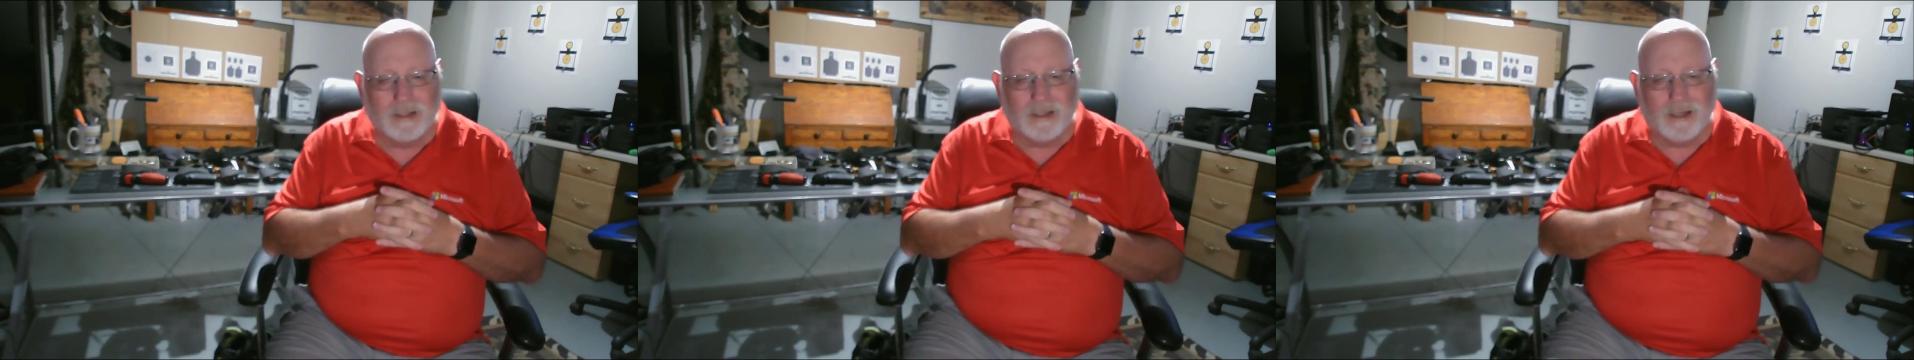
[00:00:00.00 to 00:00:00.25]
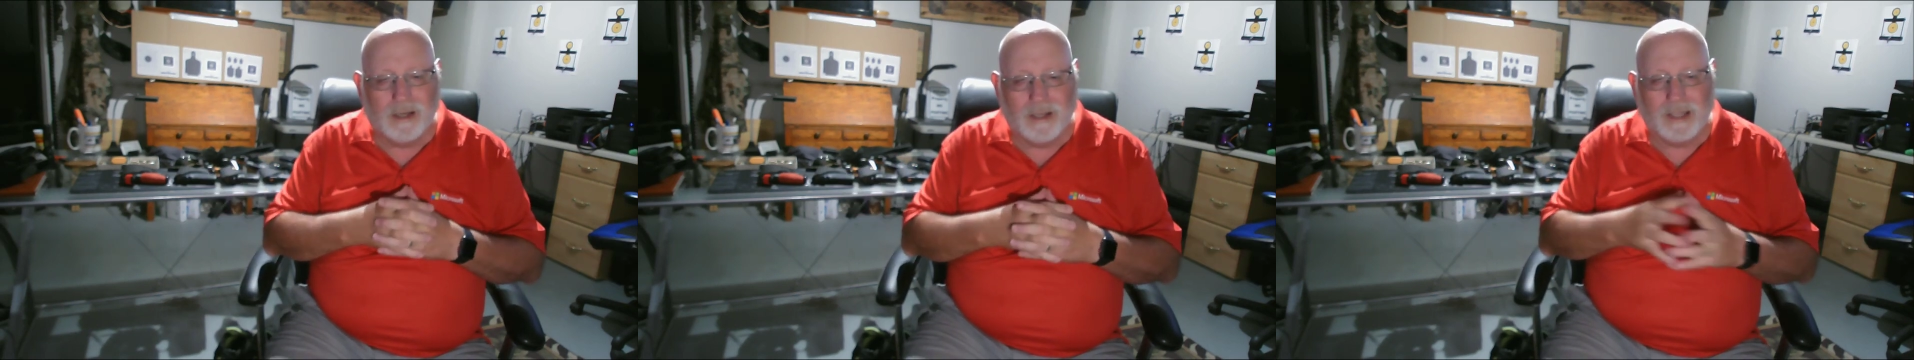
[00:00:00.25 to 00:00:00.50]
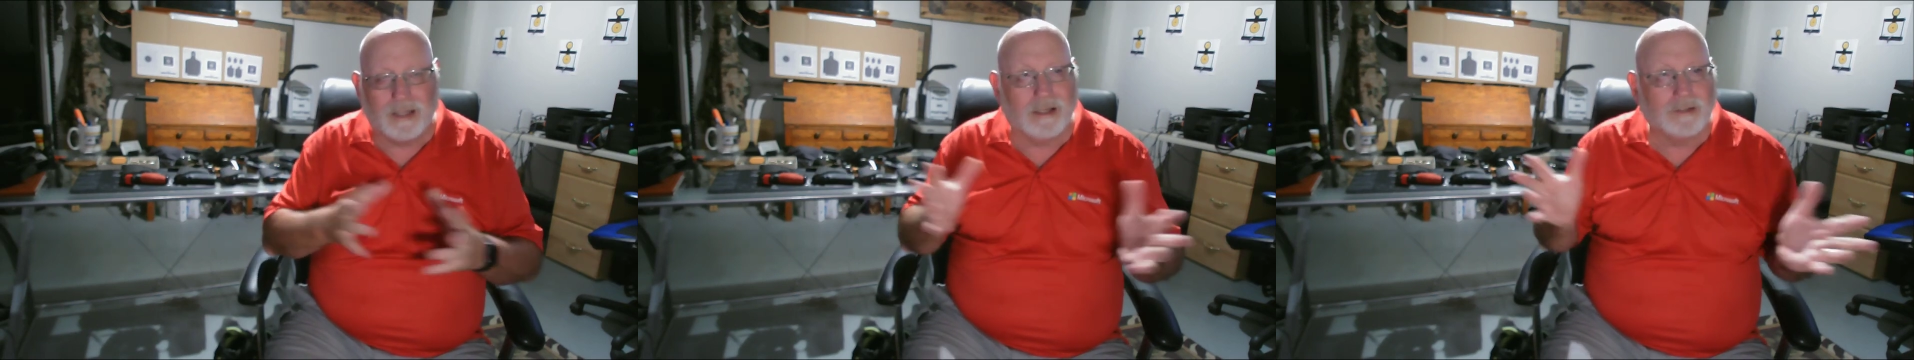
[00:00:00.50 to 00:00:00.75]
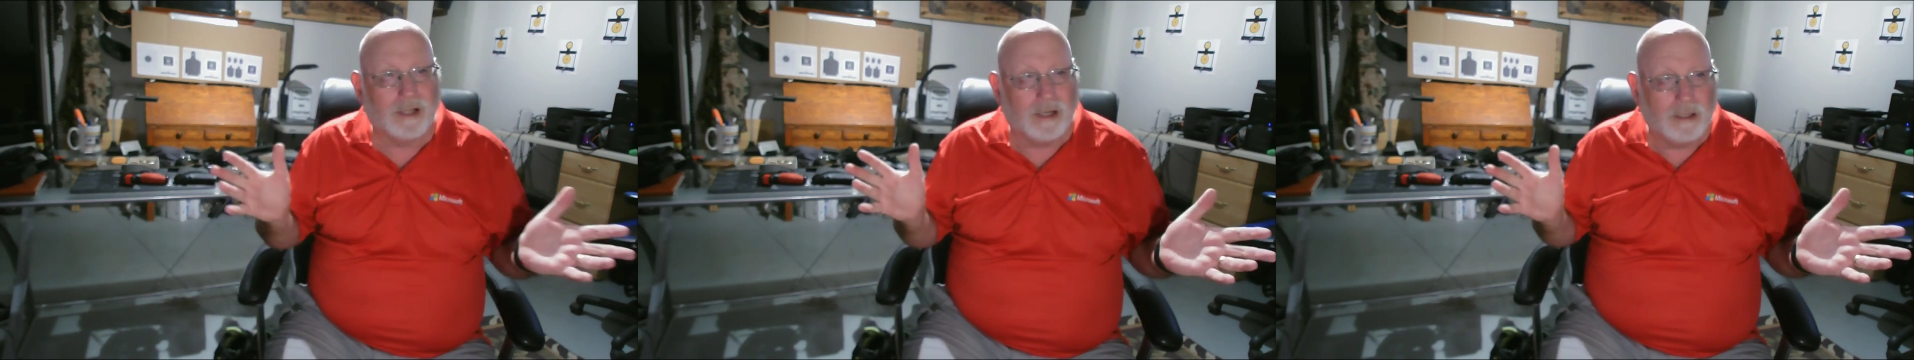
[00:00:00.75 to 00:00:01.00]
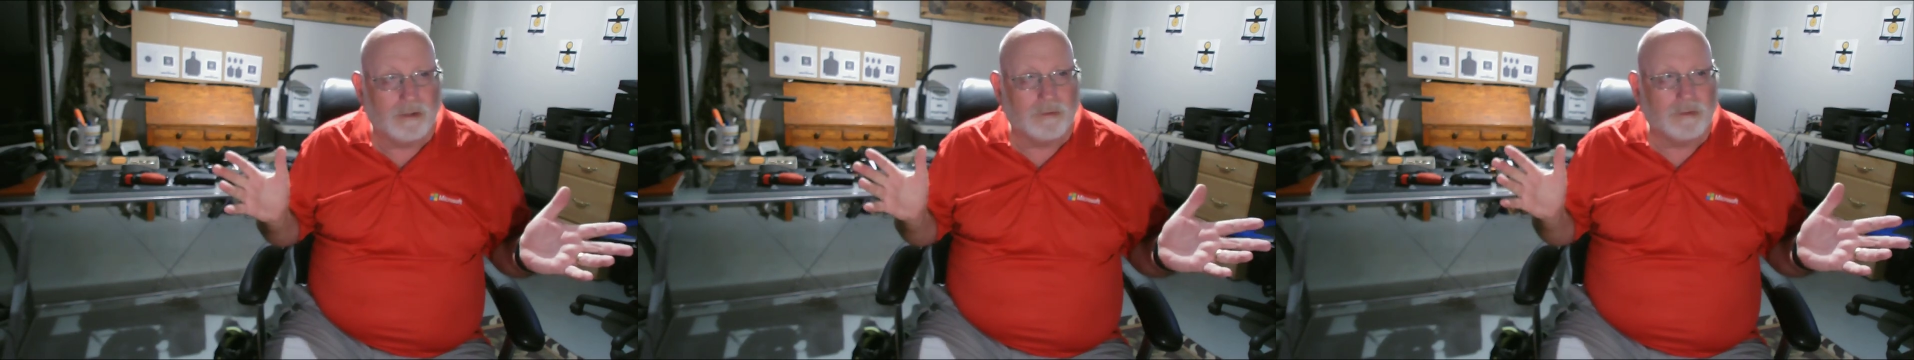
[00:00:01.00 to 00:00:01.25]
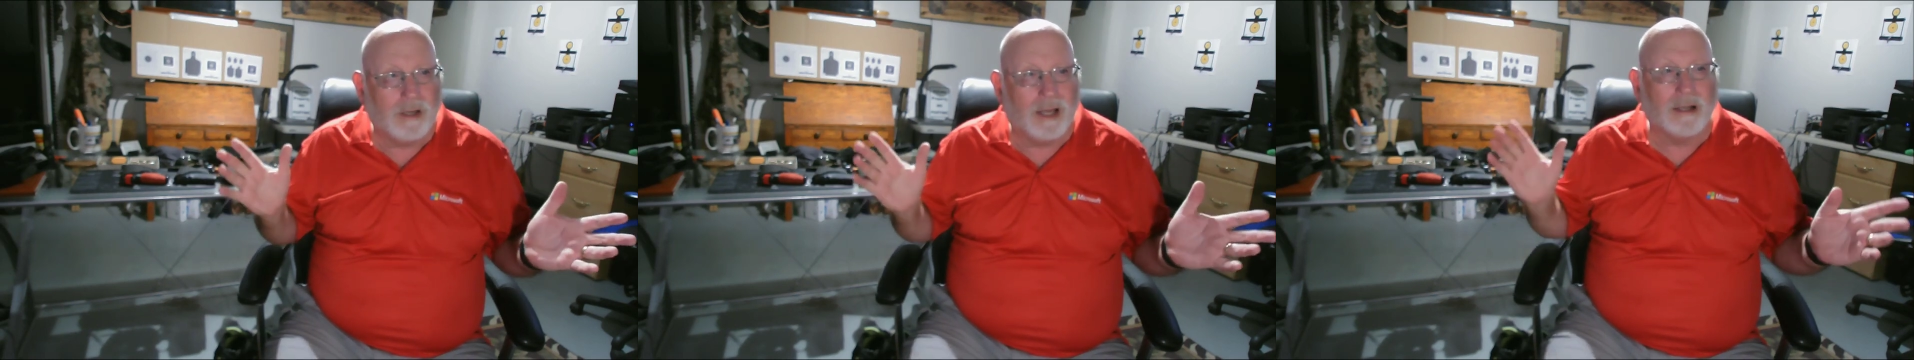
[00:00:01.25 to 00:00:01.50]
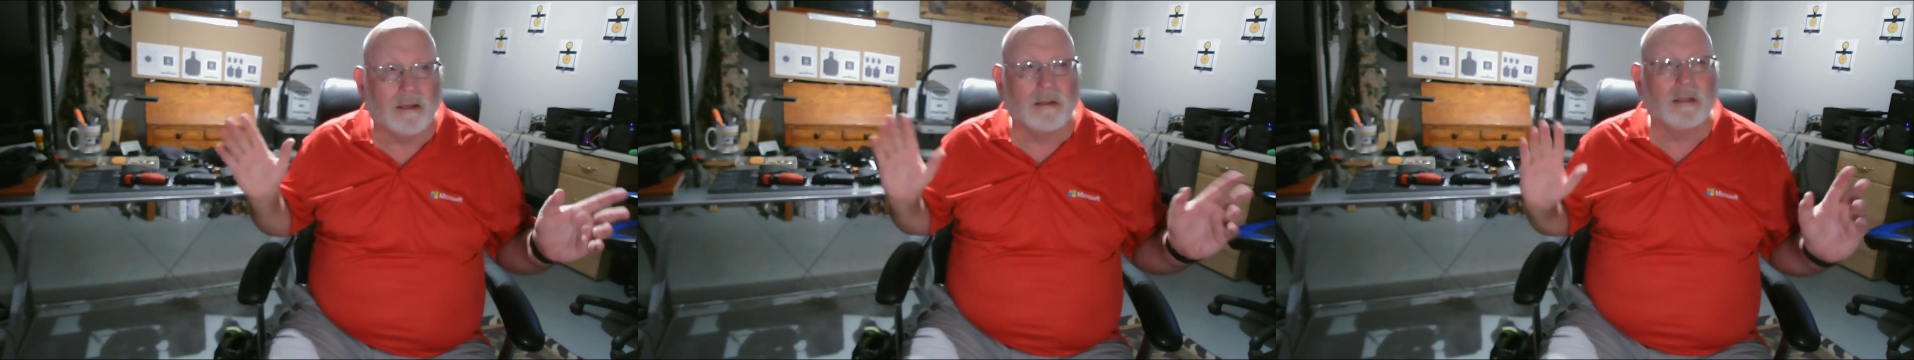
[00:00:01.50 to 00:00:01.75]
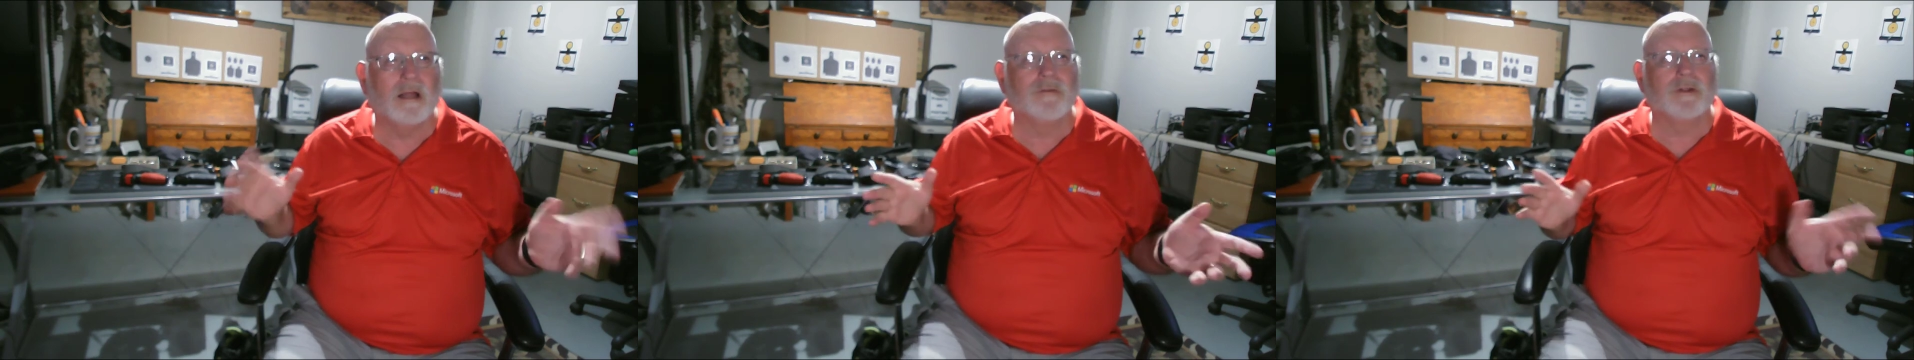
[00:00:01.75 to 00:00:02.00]
handgun that I own. I
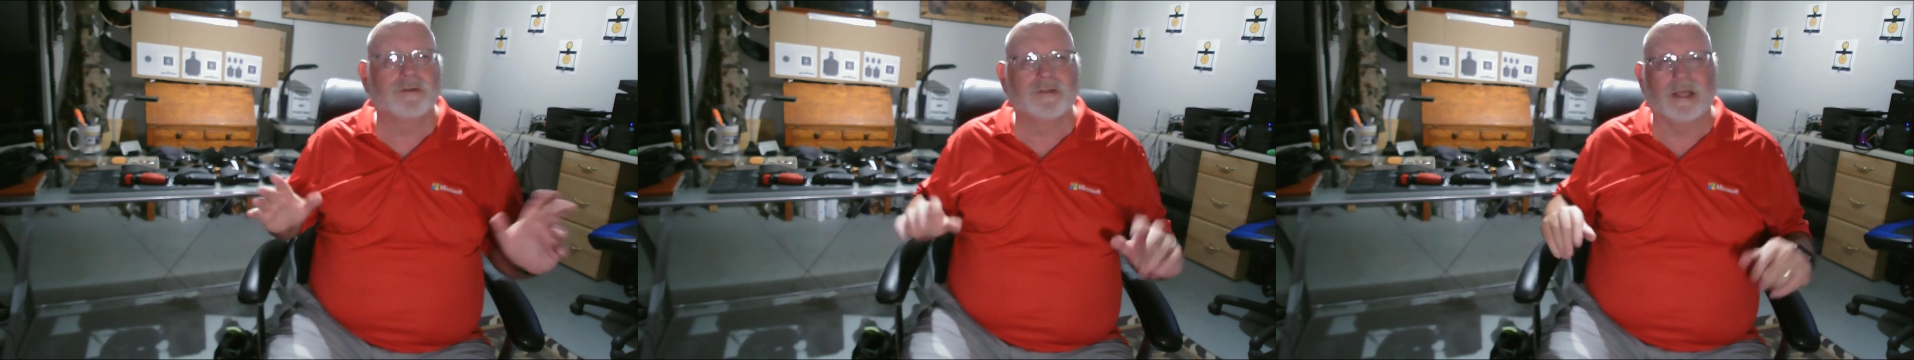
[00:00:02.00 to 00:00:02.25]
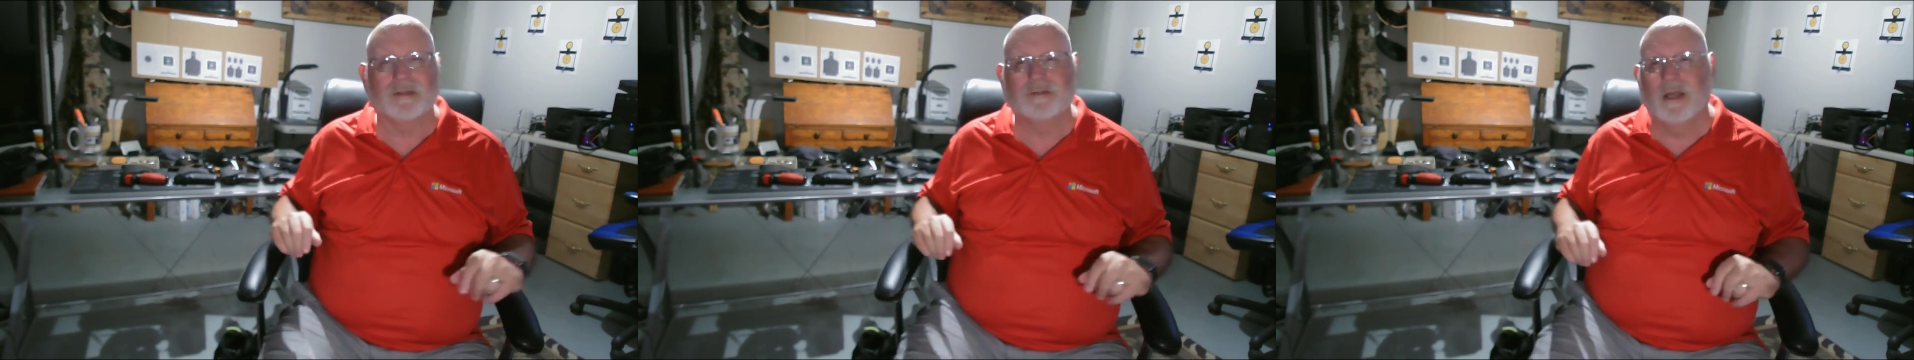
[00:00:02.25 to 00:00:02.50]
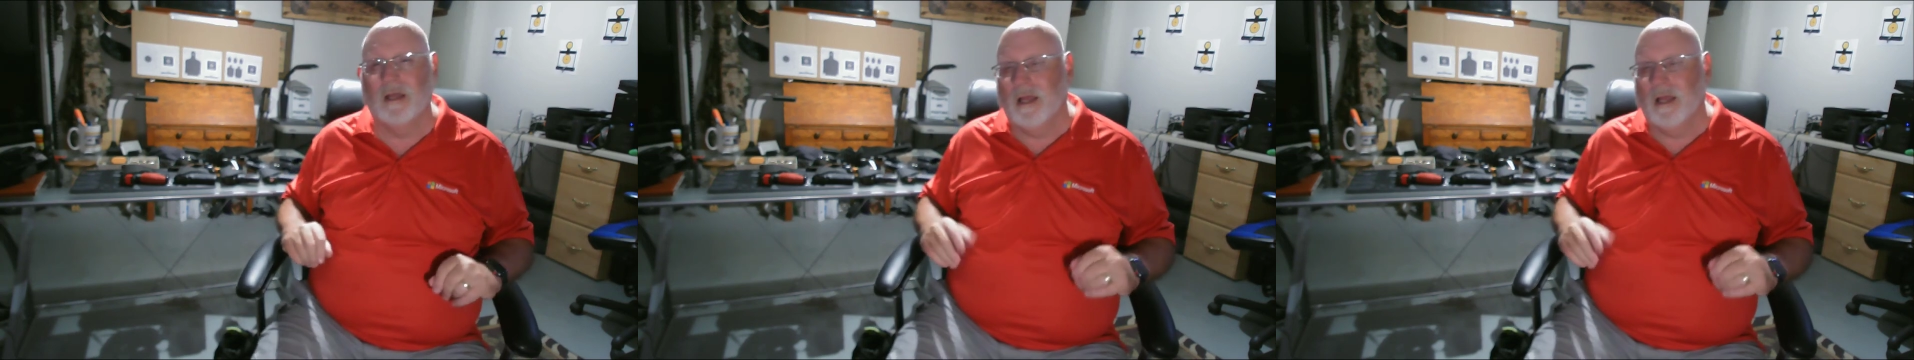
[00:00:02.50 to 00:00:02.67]
love those things.